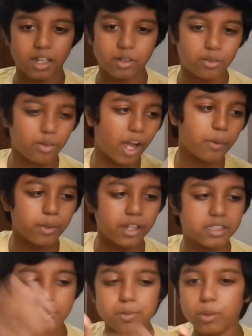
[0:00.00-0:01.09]
I would
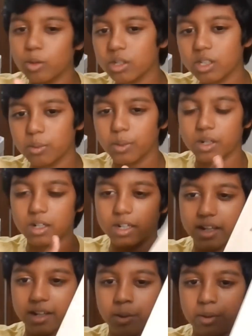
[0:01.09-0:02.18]
explore the world,
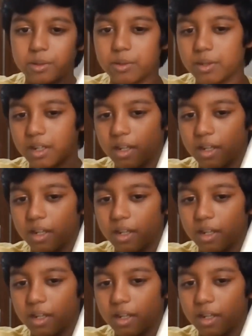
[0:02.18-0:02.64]
and